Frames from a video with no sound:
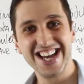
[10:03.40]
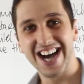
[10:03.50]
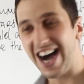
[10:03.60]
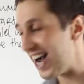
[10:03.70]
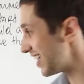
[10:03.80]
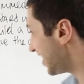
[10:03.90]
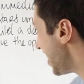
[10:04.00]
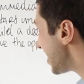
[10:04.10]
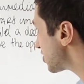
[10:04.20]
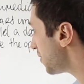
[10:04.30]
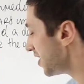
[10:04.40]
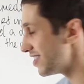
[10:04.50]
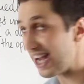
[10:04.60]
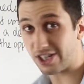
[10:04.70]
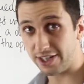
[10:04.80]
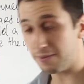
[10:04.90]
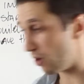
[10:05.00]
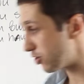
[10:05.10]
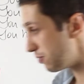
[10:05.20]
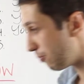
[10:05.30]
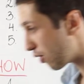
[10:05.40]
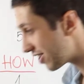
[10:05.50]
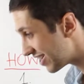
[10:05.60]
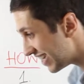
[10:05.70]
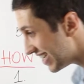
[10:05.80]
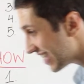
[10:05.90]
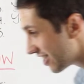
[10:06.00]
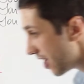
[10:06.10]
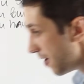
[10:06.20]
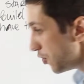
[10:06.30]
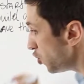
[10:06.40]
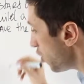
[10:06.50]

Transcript: the last one is actually the most important, is that you